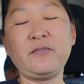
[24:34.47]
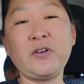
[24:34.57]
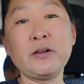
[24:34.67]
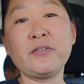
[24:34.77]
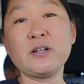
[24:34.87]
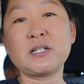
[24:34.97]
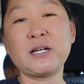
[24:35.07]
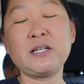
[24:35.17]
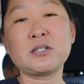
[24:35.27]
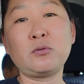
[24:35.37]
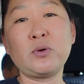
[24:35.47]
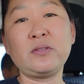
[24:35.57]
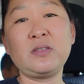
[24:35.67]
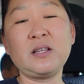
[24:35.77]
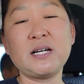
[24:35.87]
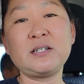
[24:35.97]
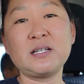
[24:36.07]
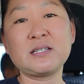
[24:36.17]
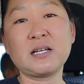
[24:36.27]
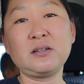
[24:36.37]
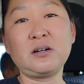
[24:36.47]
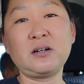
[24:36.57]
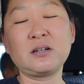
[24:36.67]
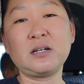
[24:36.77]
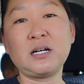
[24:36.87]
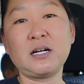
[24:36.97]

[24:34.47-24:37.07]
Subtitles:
Very, very tiny, so when the line does get long,